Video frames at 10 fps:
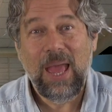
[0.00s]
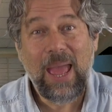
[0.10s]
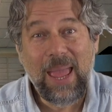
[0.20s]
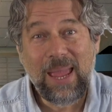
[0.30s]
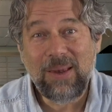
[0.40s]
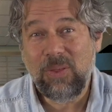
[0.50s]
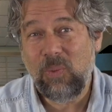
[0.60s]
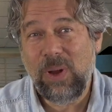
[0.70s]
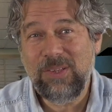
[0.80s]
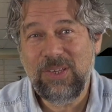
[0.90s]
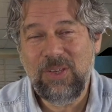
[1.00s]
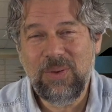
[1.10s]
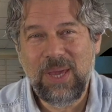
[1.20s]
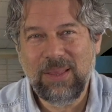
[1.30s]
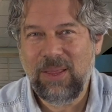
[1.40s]
and the ones that you
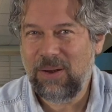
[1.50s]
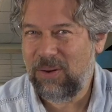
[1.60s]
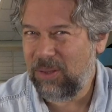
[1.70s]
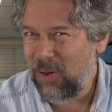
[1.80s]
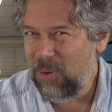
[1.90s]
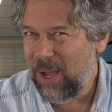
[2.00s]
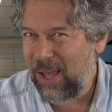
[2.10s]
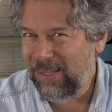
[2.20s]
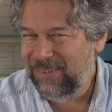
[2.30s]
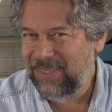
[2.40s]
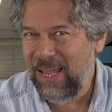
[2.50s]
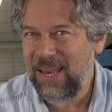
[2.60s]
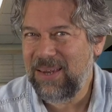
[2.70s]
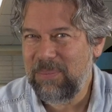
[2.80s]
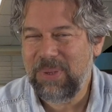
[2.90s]
get that are low cost
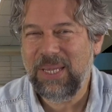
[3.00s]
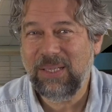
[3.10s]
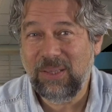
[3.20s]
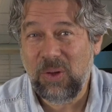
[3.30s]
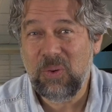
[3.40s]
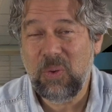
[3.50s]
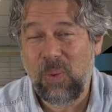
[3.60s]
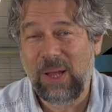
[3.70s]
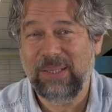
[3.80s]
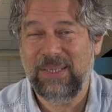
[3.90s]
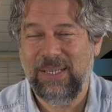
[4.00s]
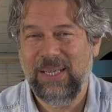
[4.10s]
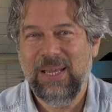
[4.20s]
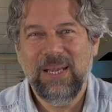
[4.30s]
end up being low quality.